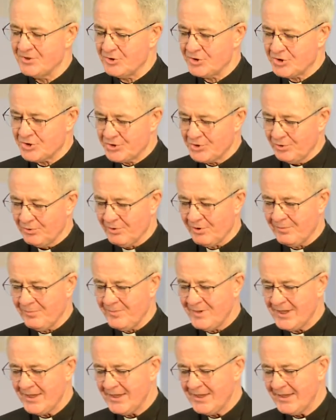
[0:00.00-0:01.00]
at
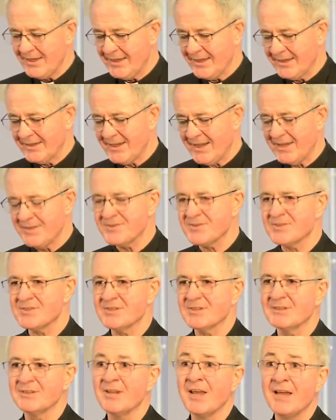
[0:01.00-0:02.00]
Shoreham
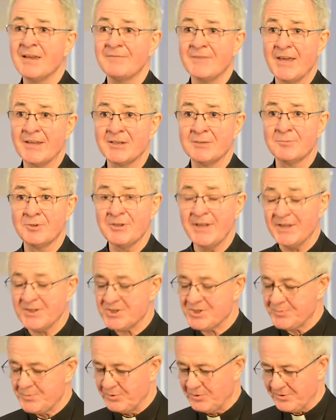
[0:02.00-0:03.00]
against live animal
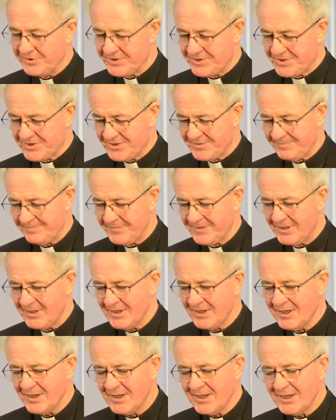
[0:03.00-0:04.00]
exports.
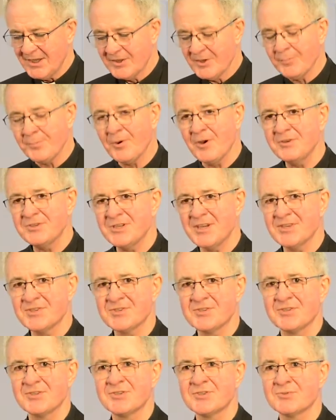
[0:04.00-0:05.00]
And the
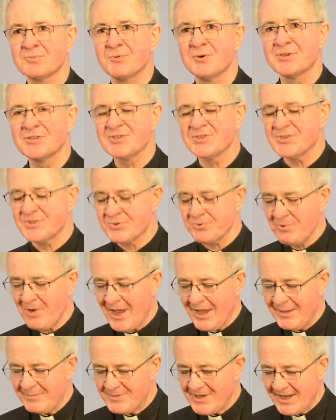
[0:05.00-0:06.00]
protesters were
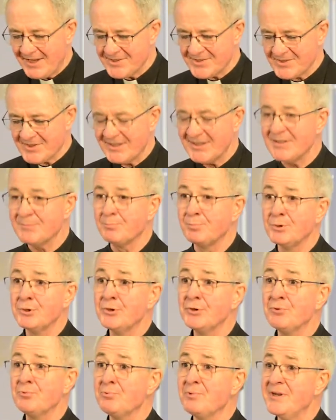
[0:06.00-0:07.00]
described as the
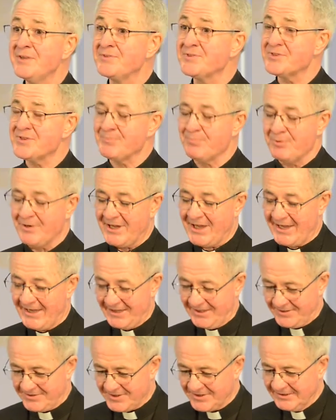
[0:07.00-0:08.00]
Blue Rinse
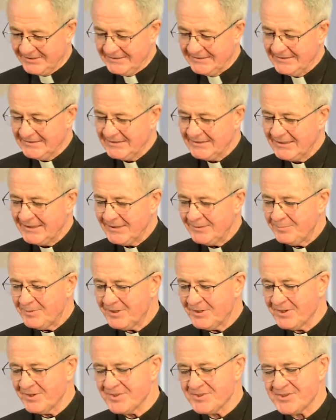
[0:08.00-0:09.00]
Brigade
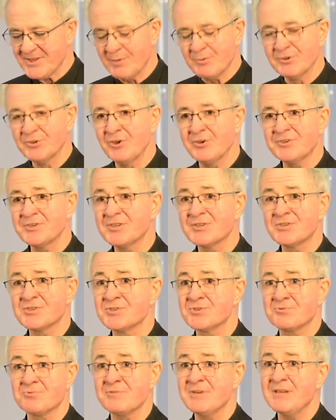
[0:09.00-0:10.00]
because they were not
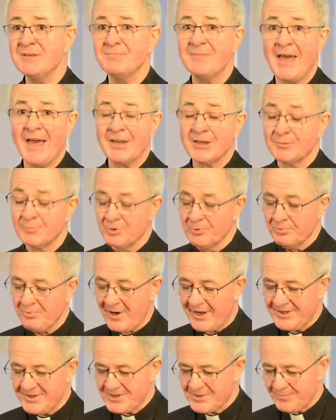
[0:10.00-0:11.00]
extreme animal
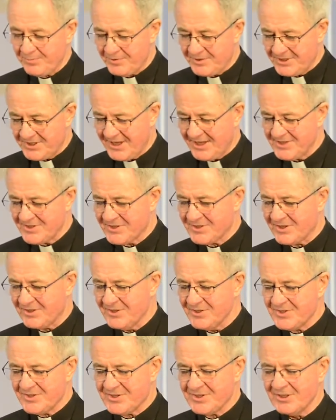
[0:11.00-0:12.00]
rights
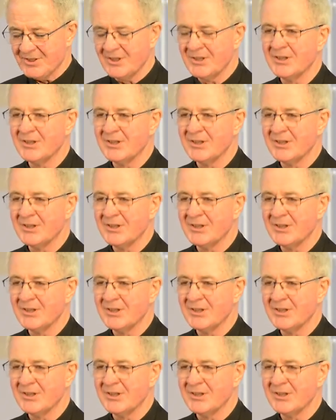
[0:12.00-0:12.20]
protesters,